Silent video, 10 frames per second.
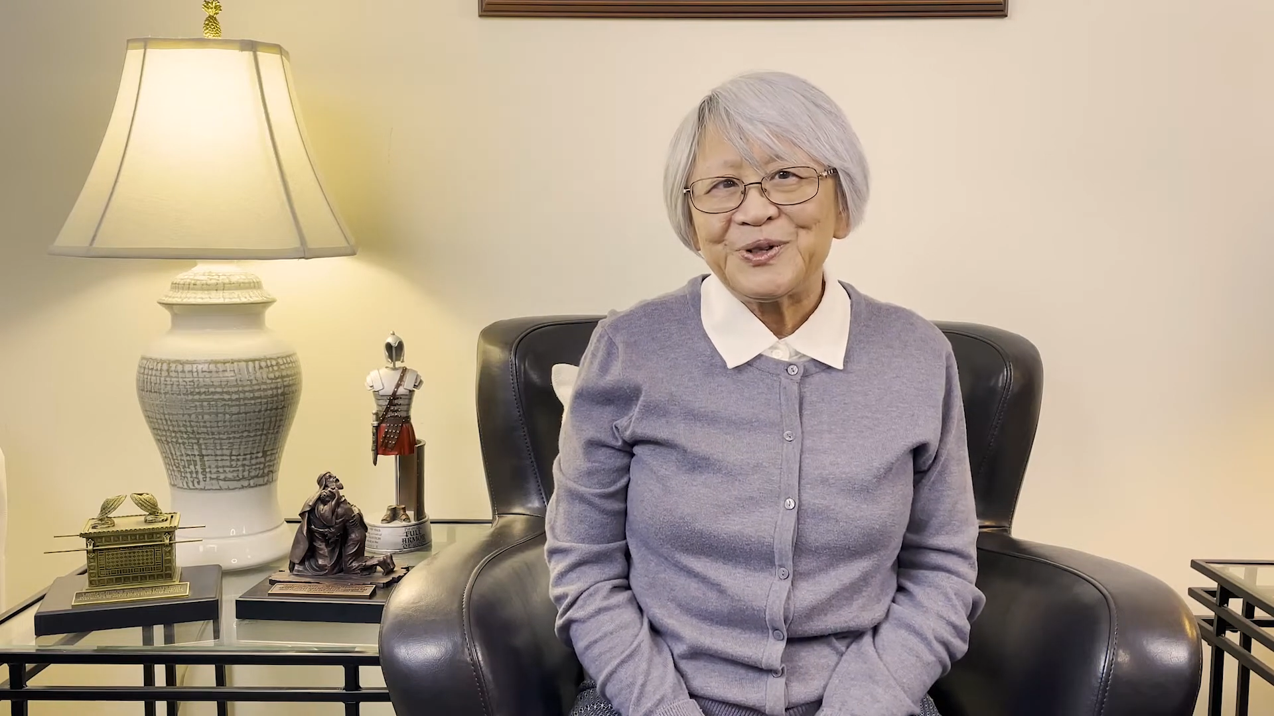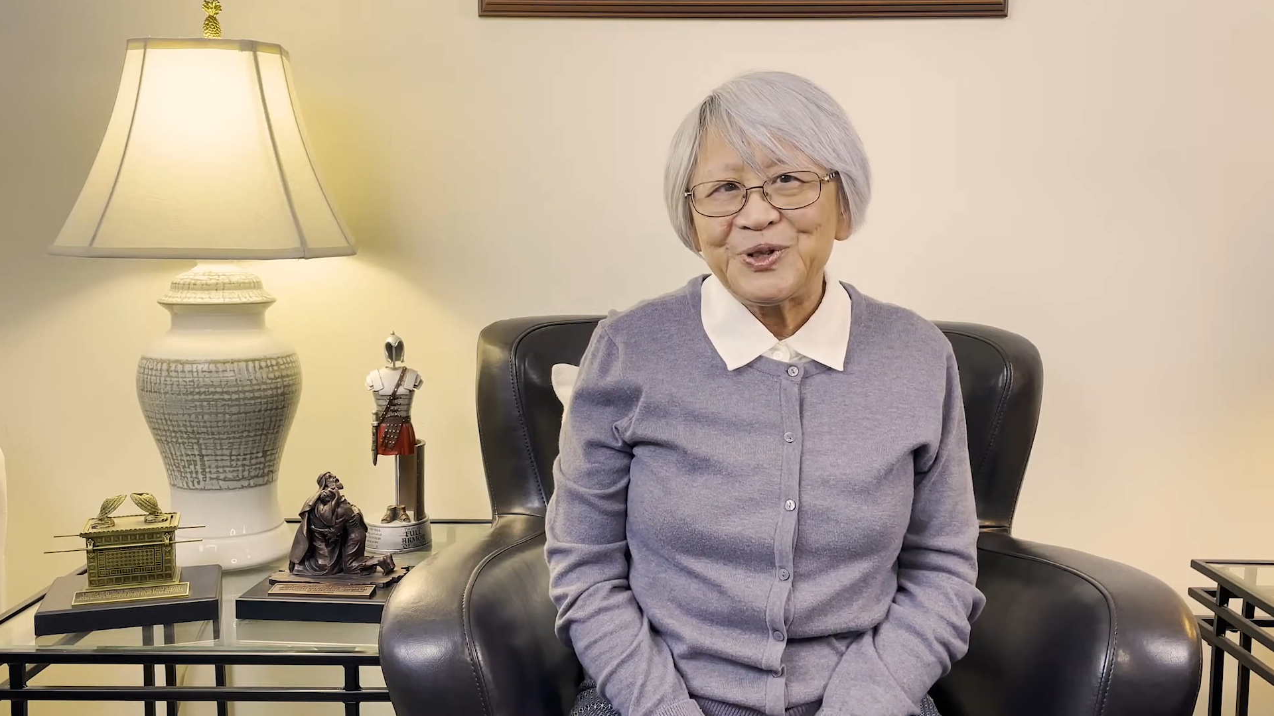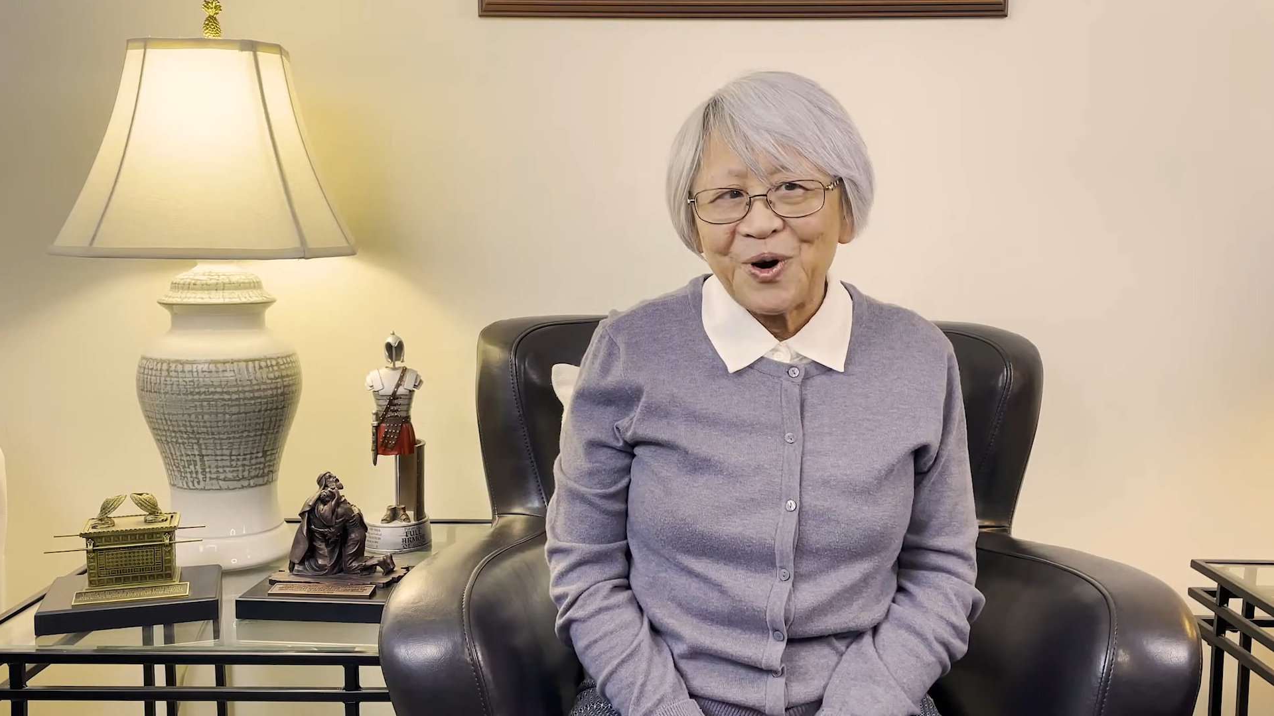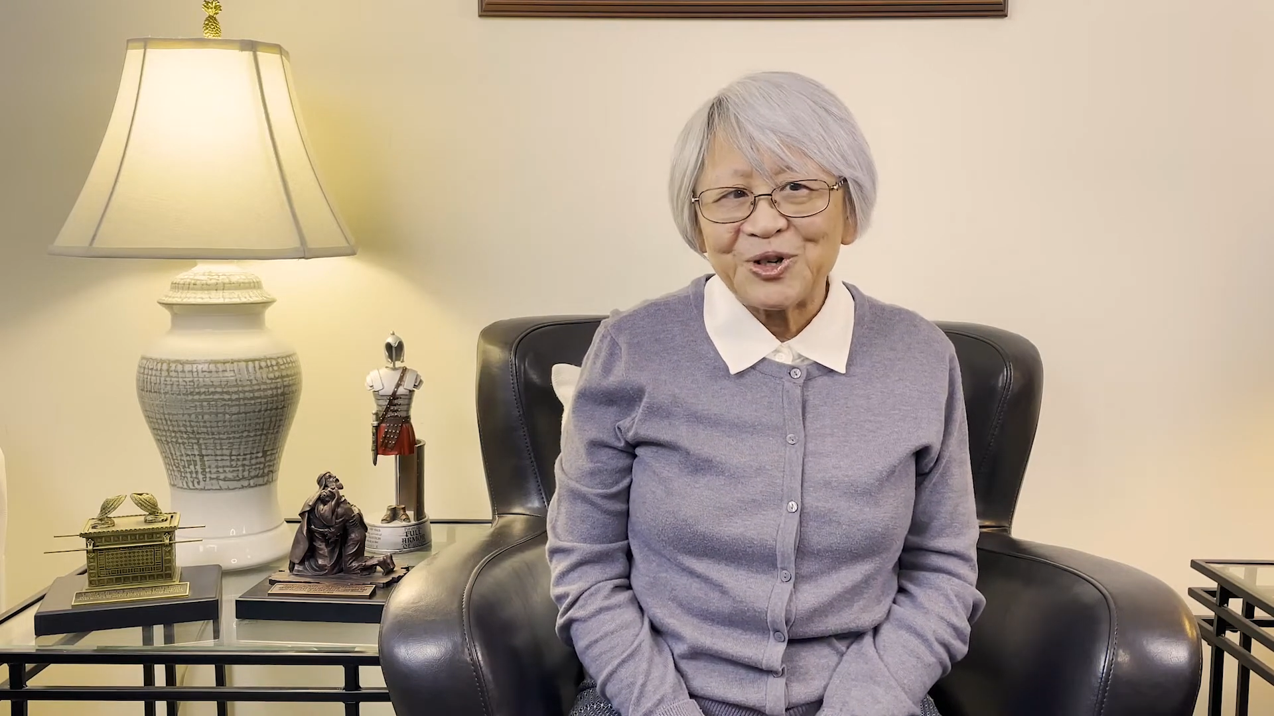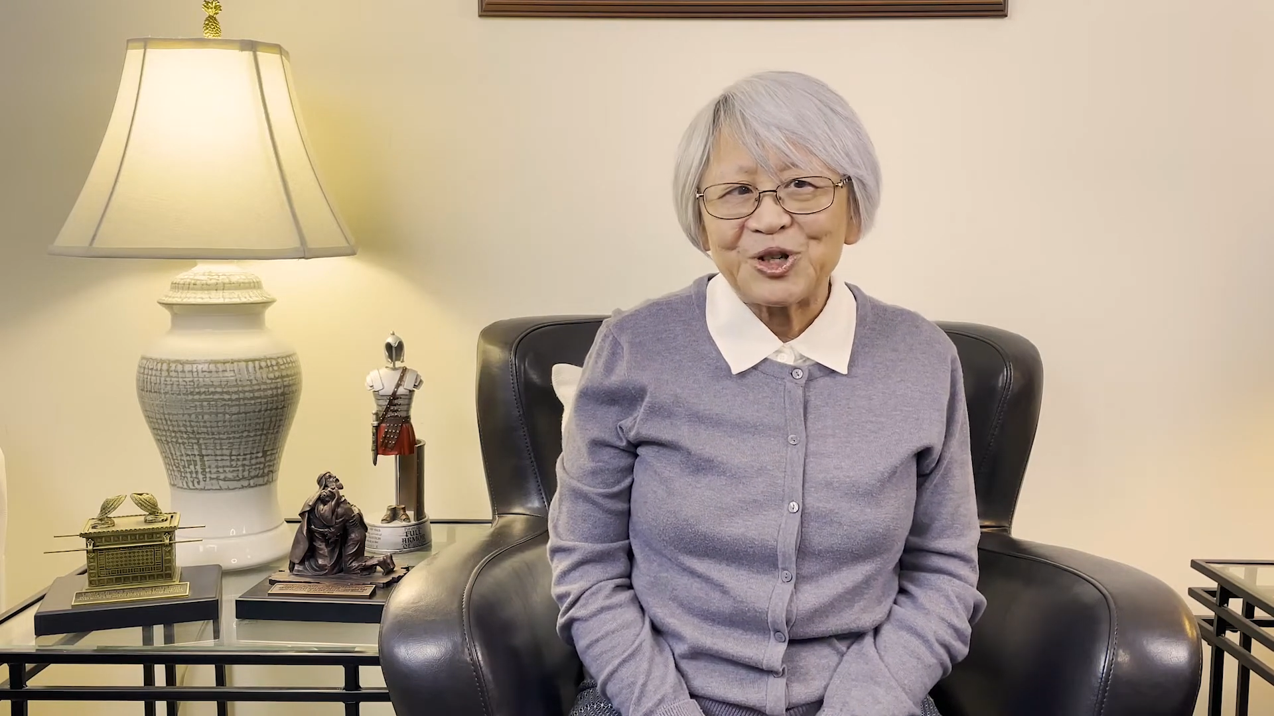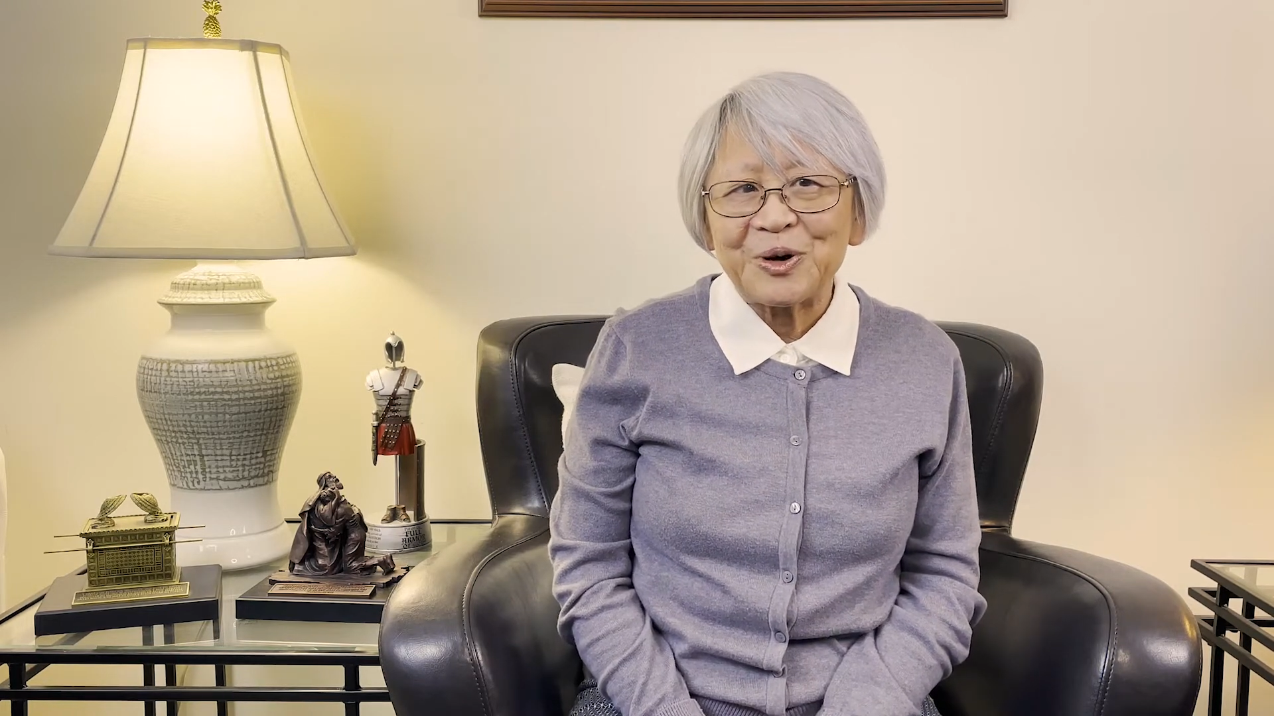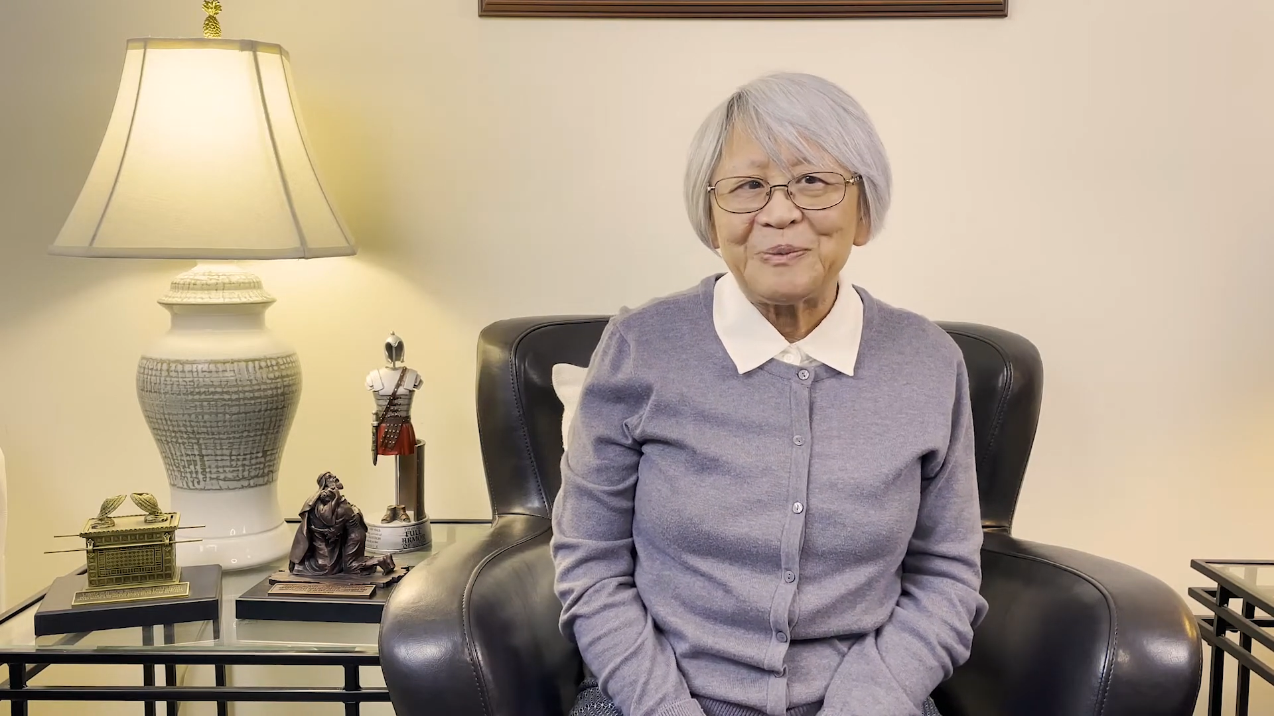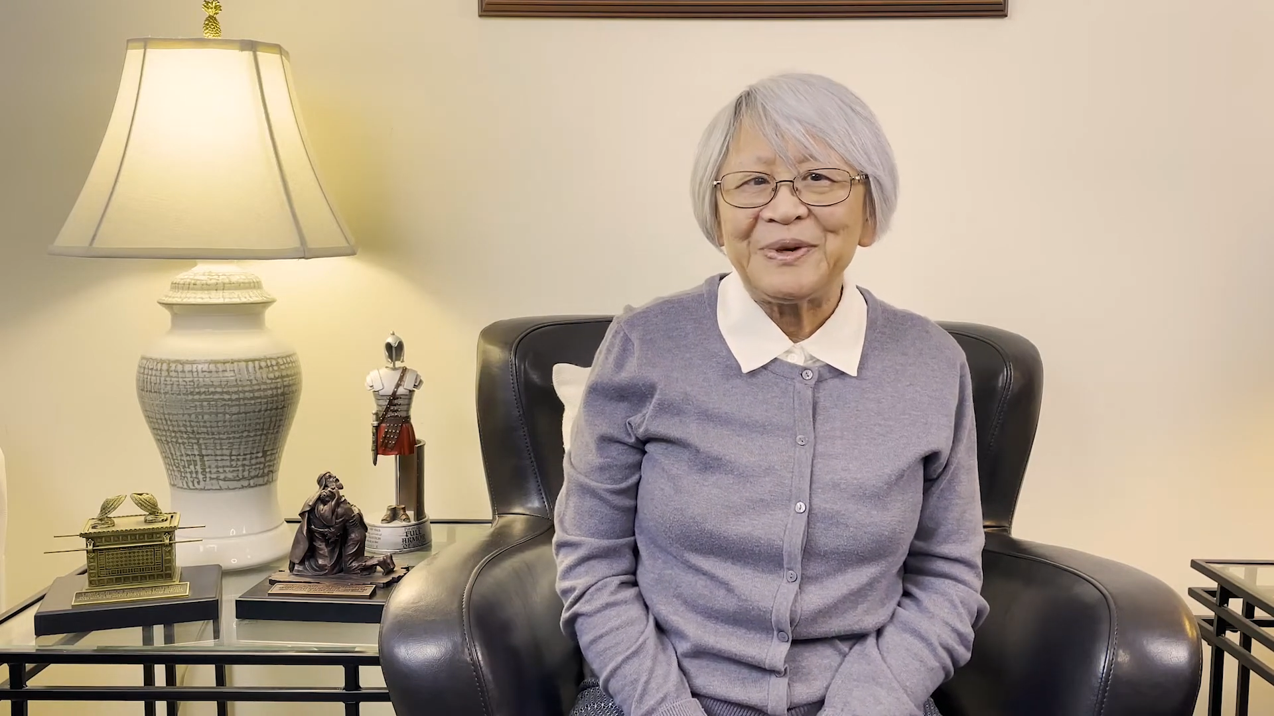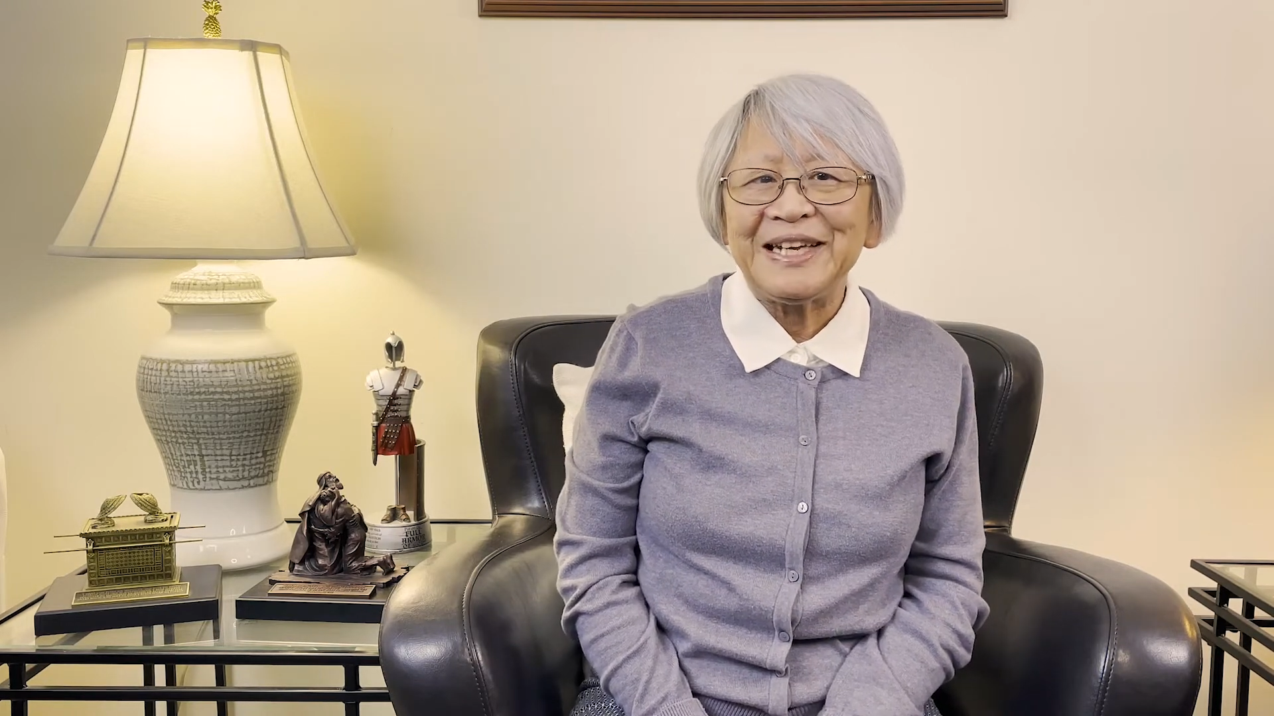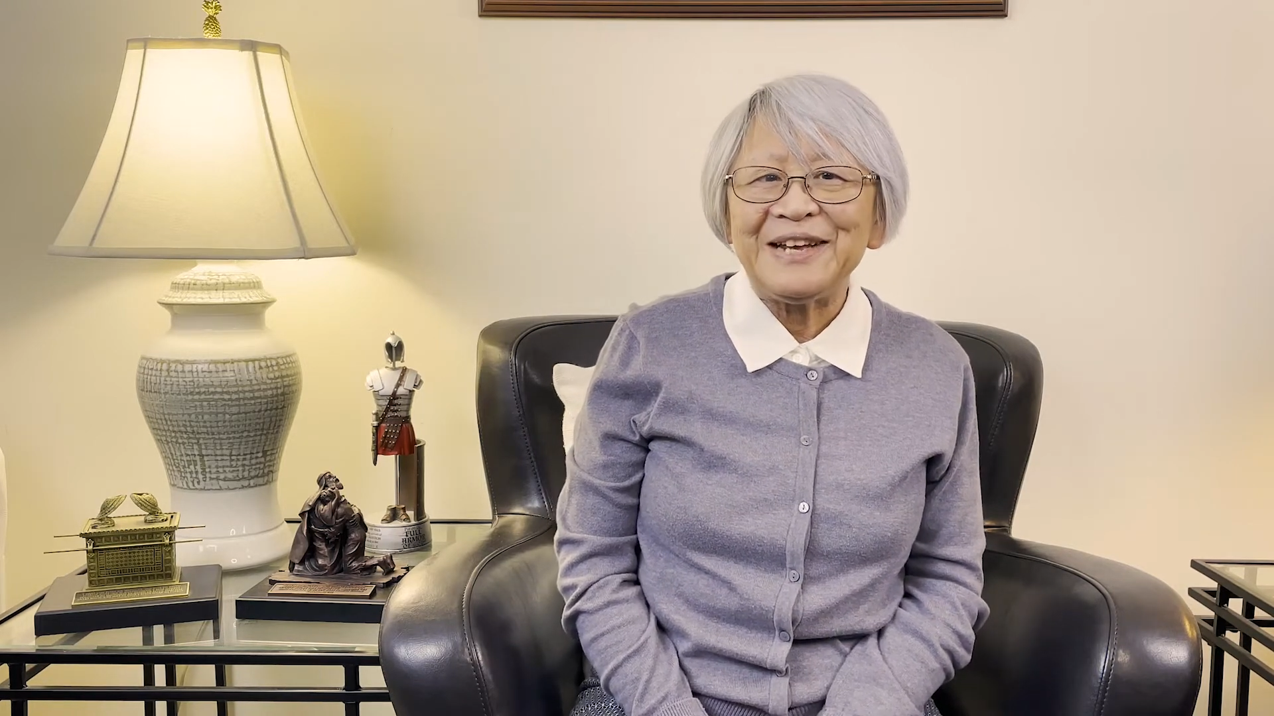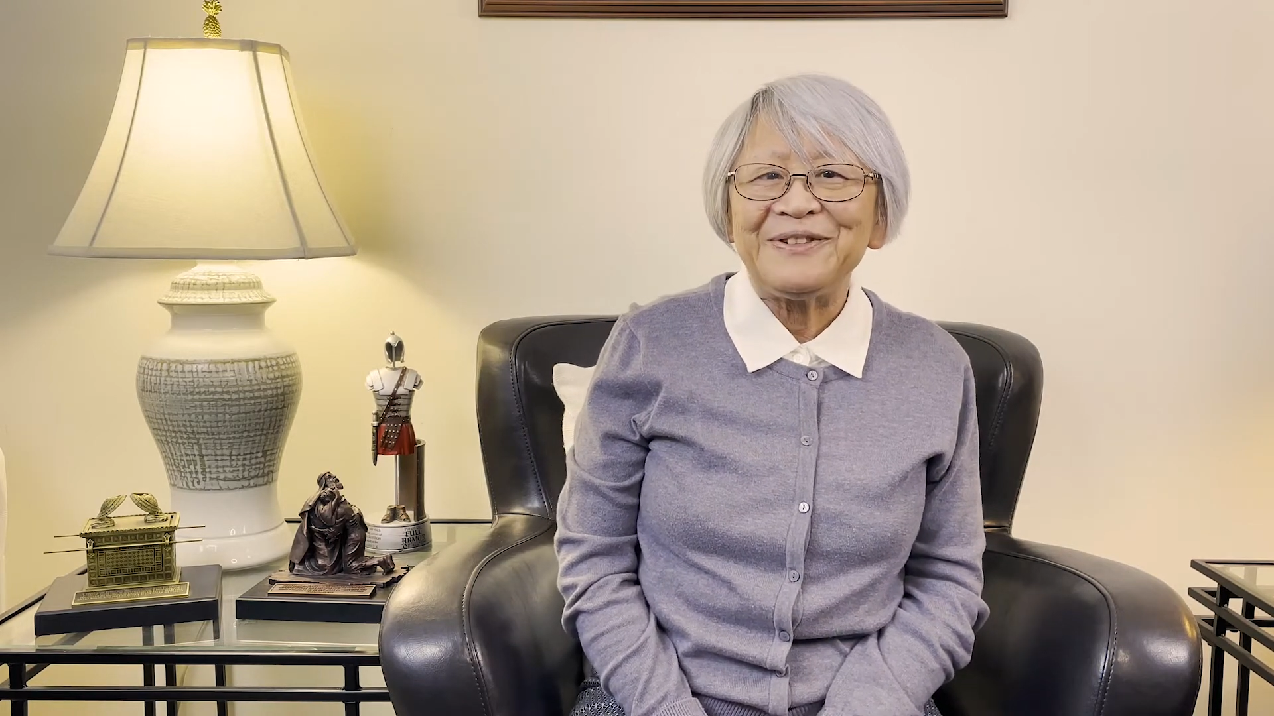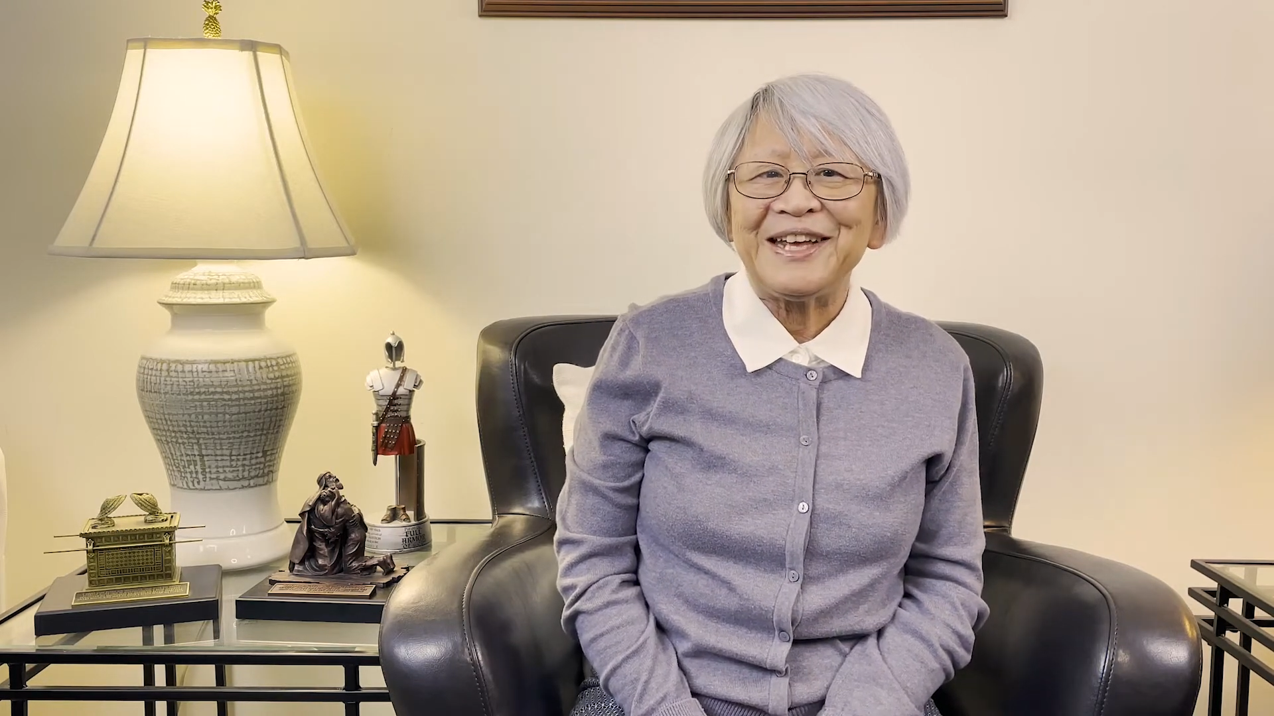Joshua believed